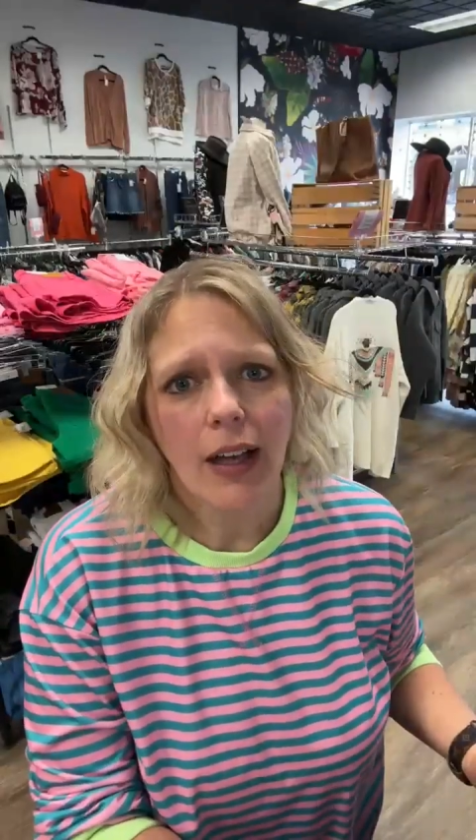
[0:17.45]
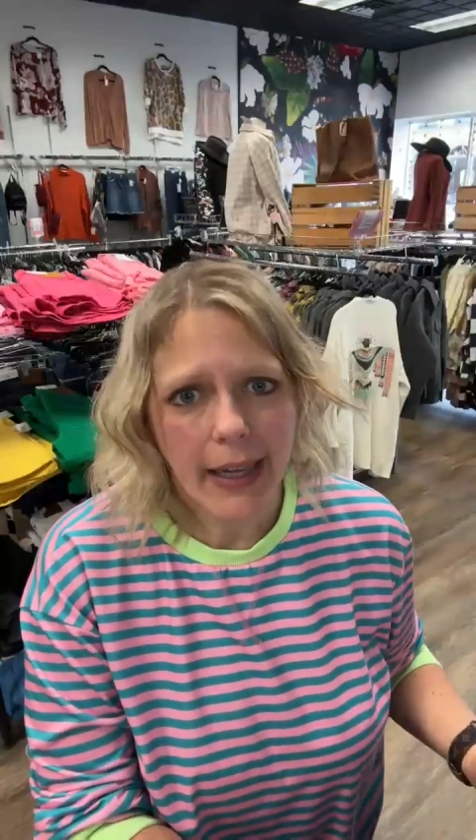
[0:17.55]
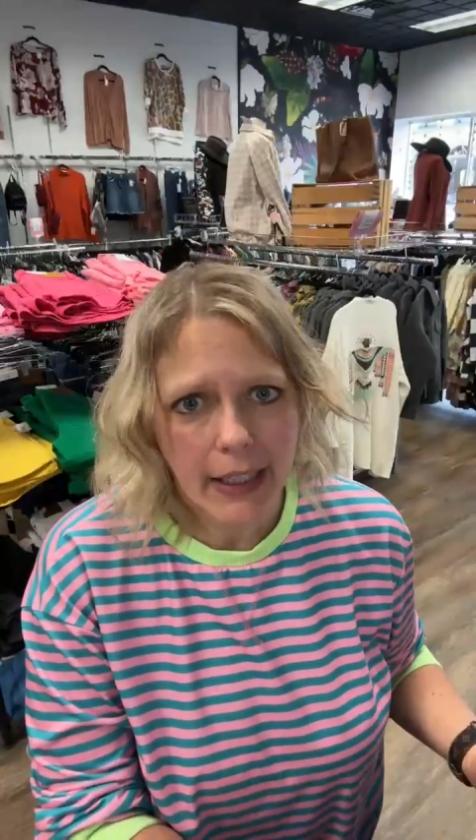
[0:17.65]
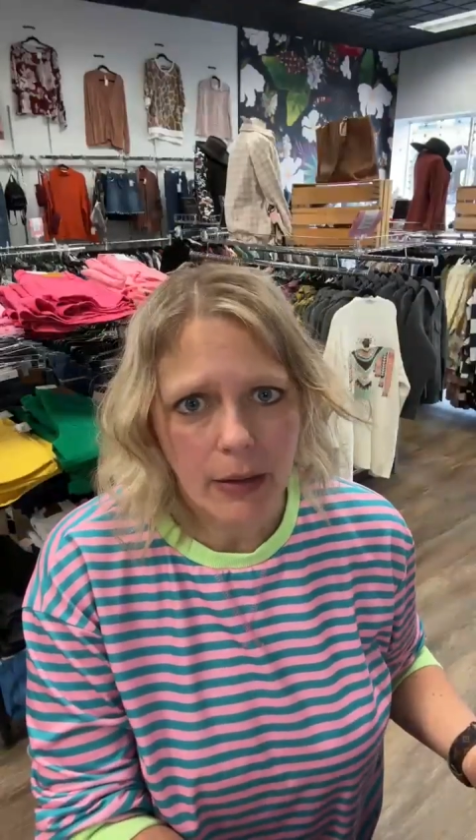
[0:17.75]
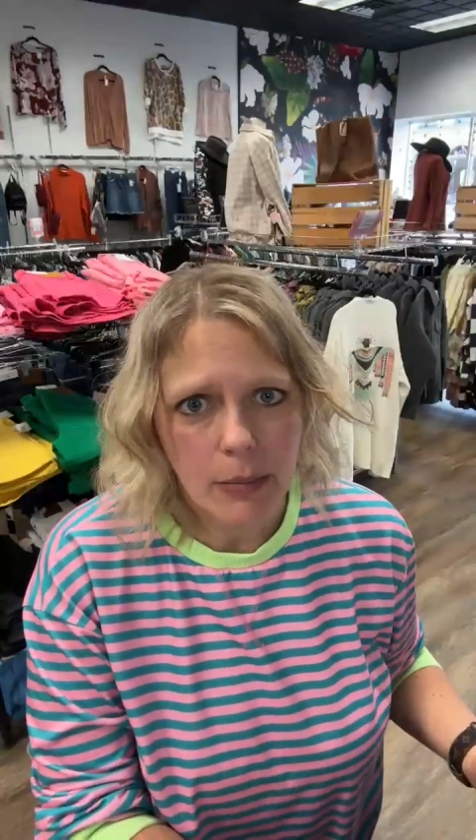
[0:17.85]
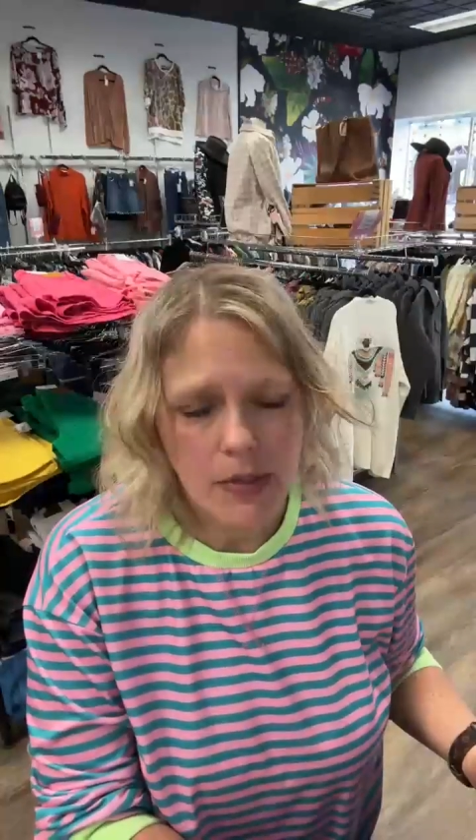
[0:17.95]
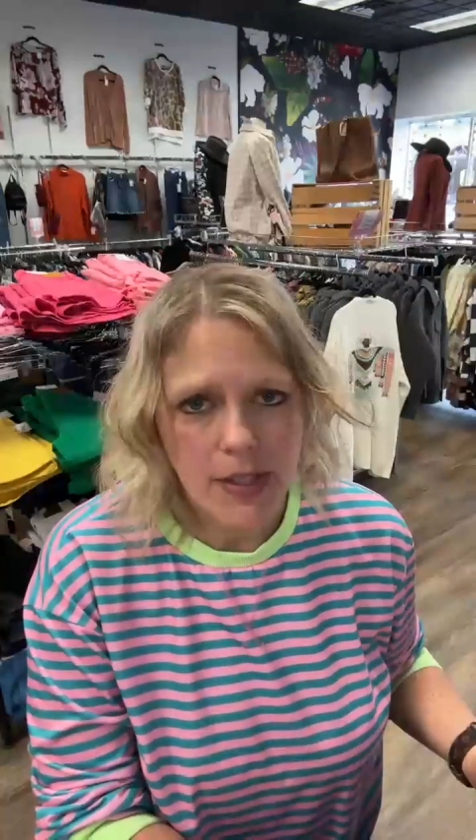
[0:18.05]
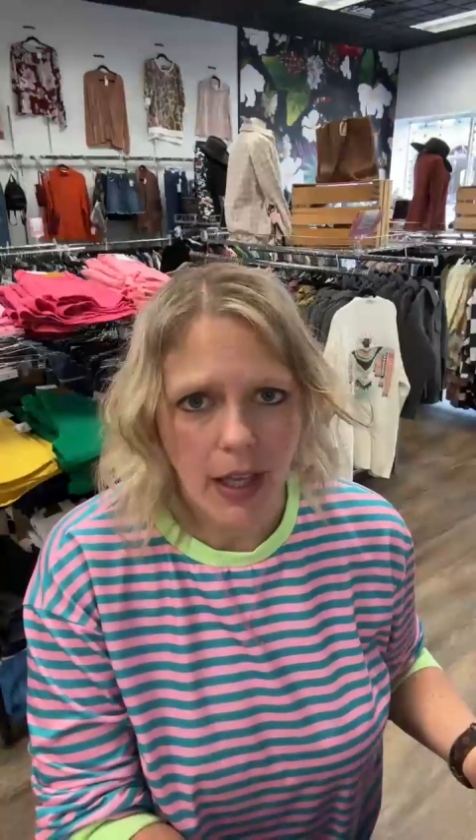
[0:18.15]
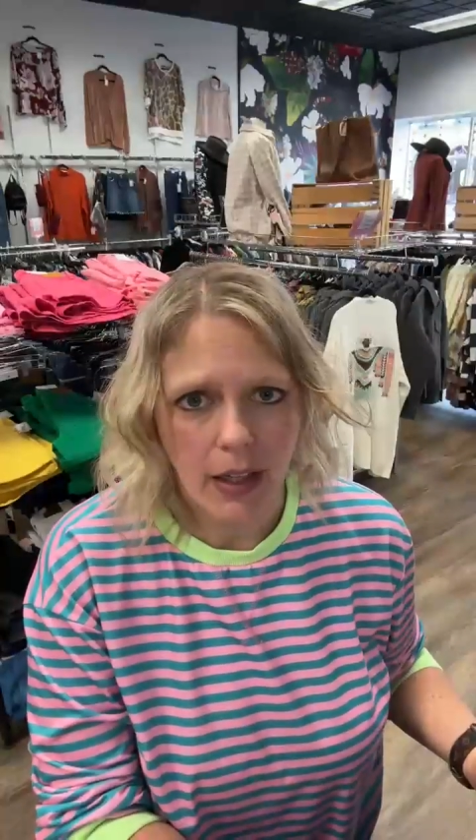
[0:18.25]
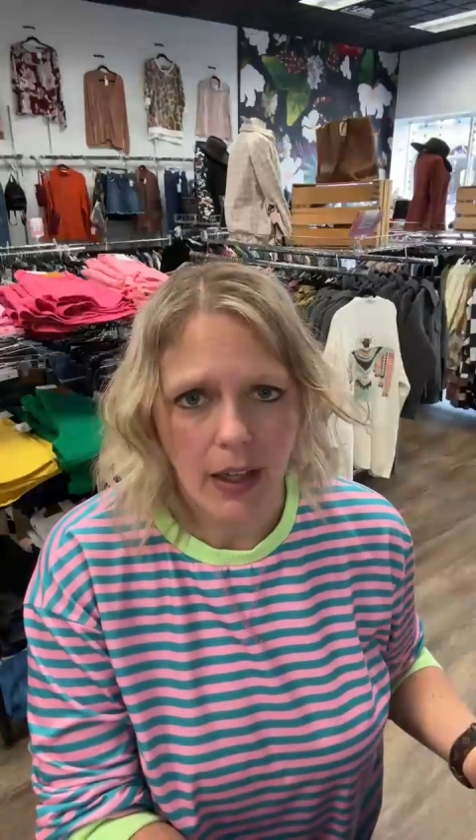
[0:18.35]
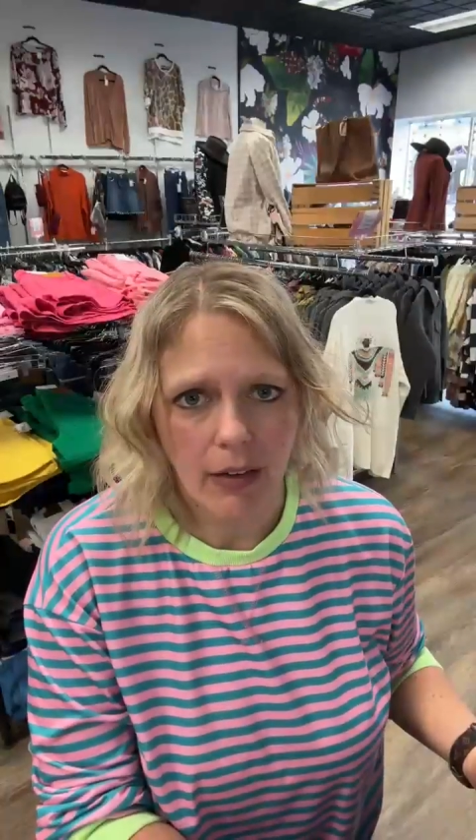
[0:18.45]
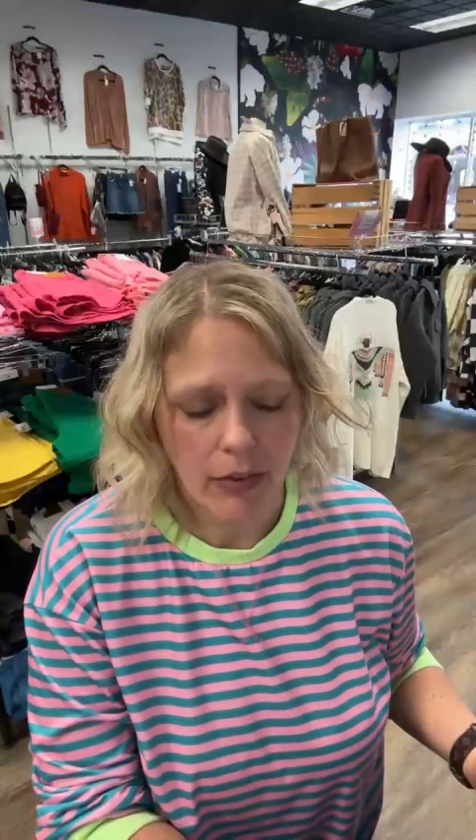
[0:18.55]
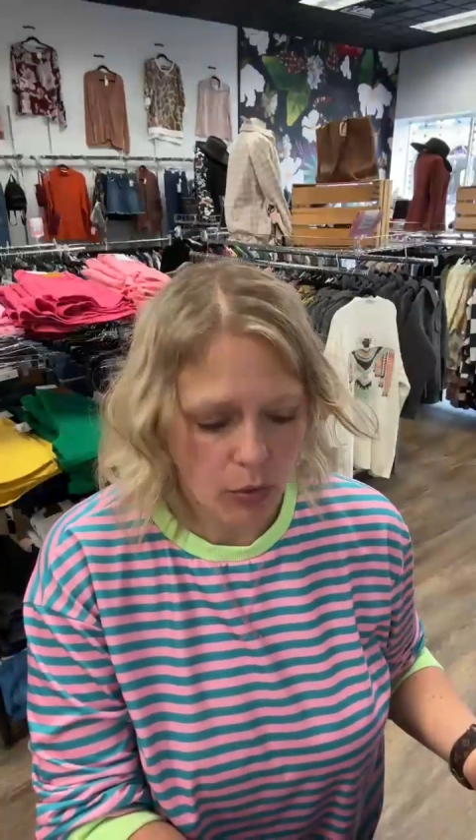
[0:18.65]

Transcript: items that have